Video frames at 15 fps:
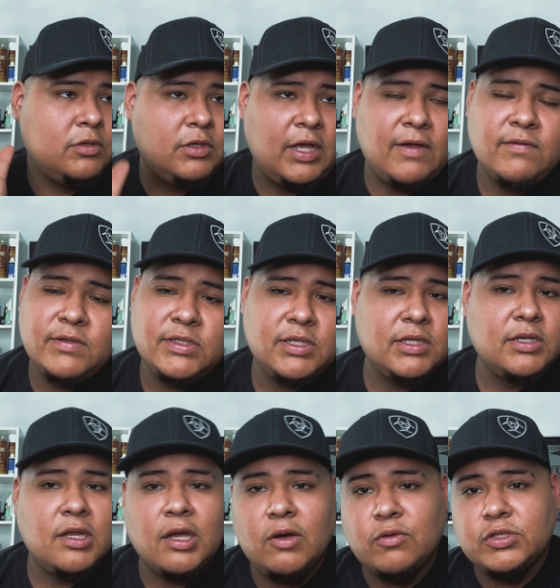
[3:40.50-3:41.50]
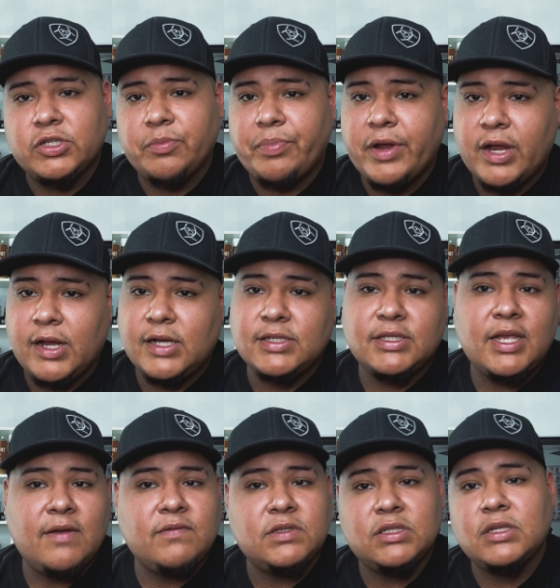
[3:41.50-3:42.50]
have a sit down with your parents,
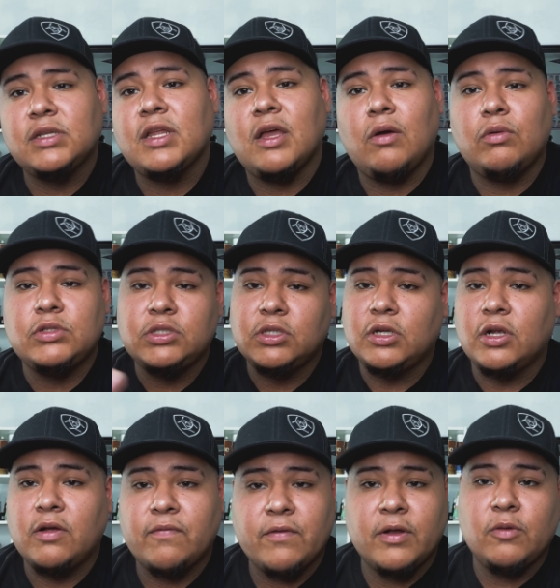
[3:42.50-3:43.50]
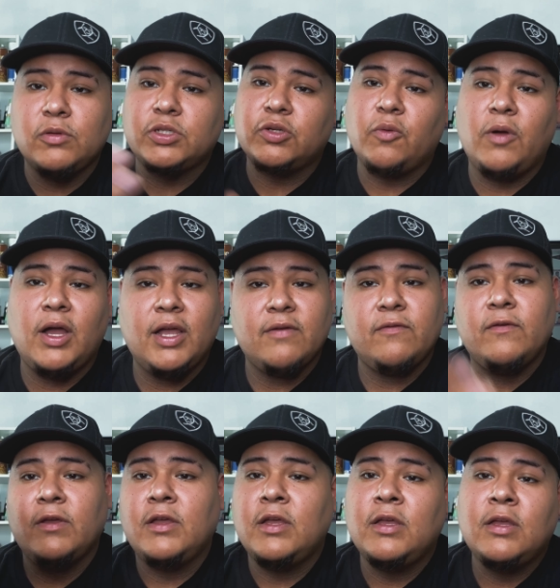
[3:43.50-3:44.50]
have a sit down with your girlfriend, with your wife,
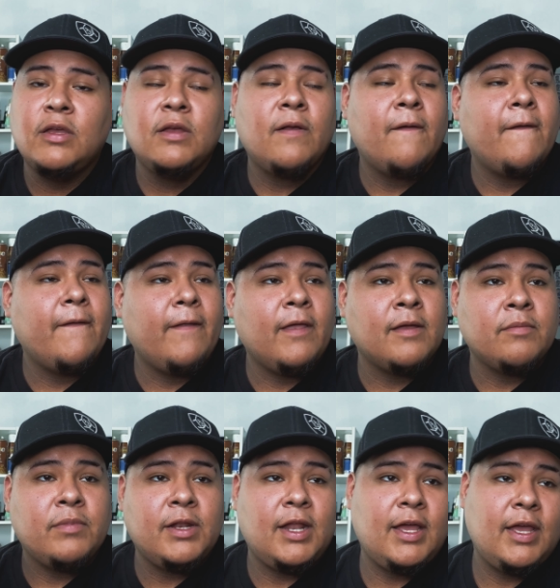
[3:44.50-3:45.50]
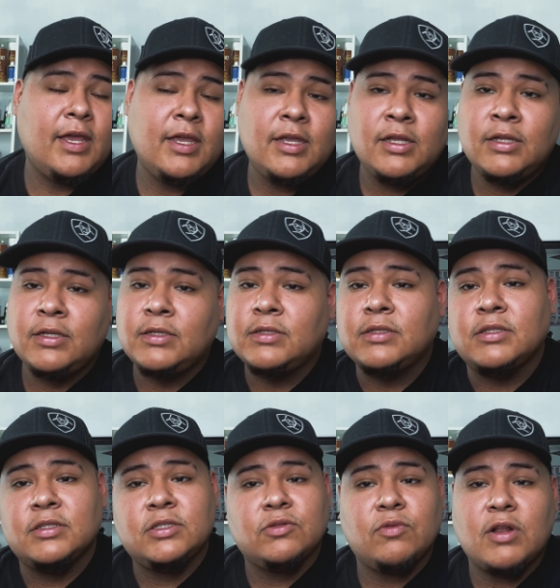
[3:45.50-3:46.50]
and be like, hey,
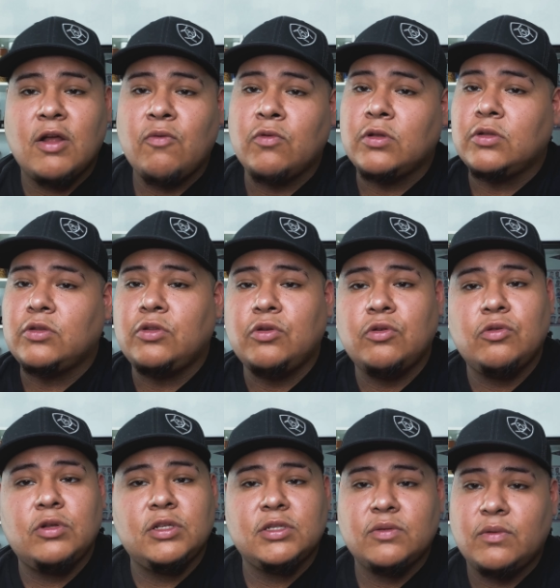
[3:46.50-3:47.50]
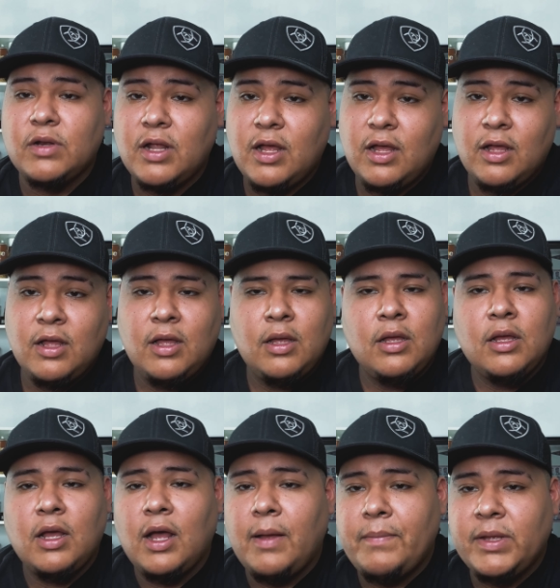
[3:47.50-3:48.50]
this is what I want to do, this is what I
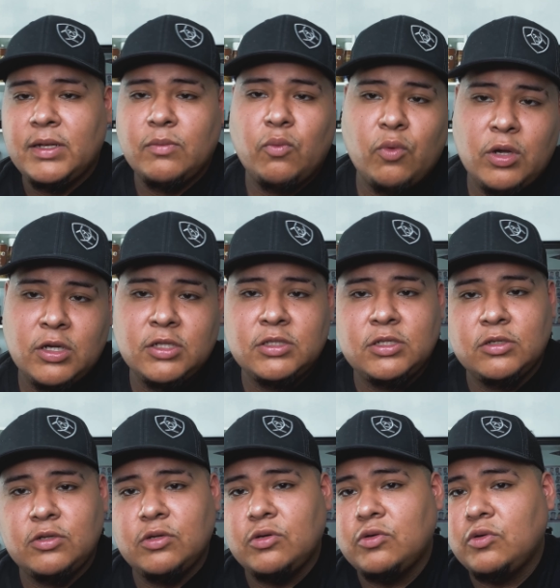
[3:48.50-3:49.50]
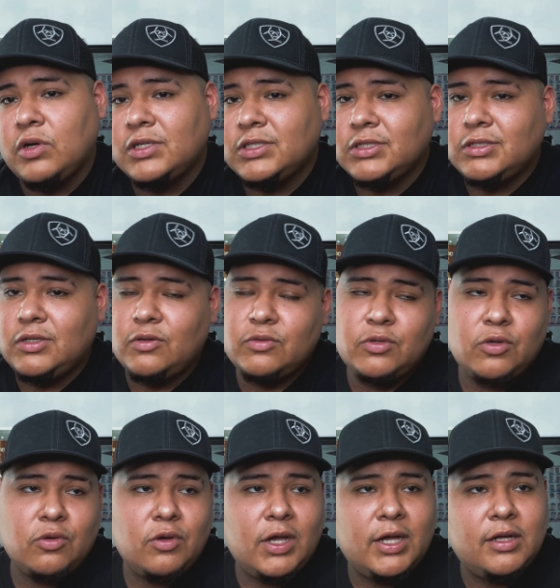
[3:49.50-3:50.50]
I've been wanting to do. I just don't
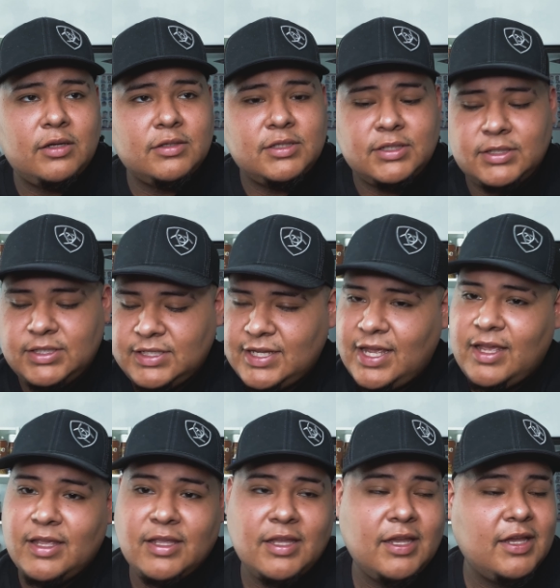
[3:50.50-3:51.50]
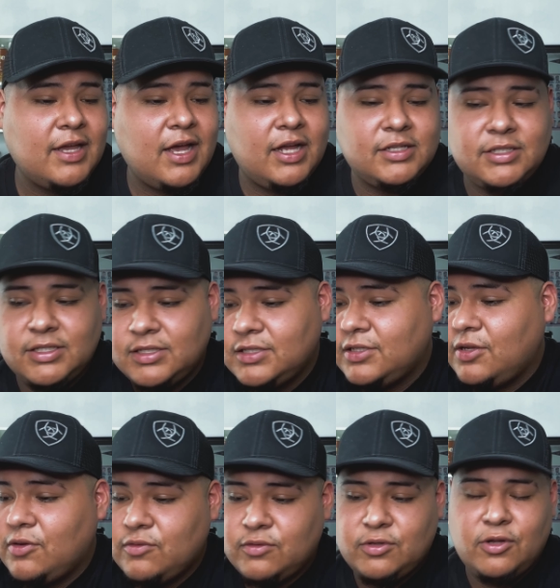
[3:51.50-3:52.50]
know how to say it. I just
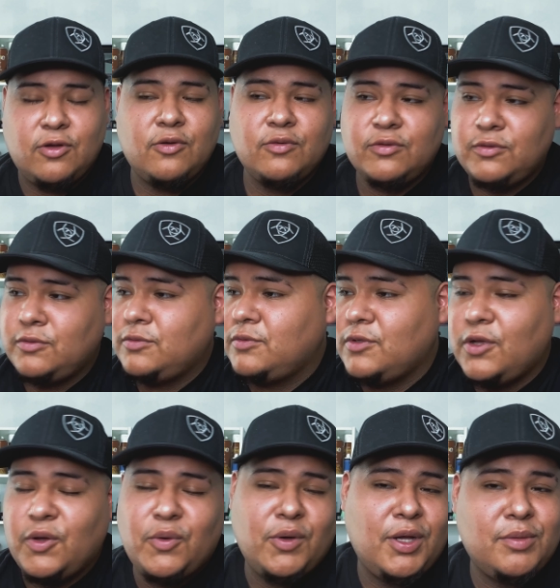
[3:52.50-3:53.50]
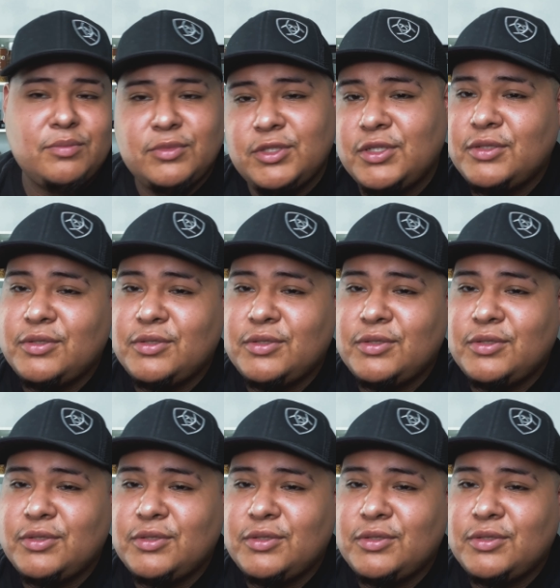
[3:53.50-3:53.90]
don't know. You know, I'm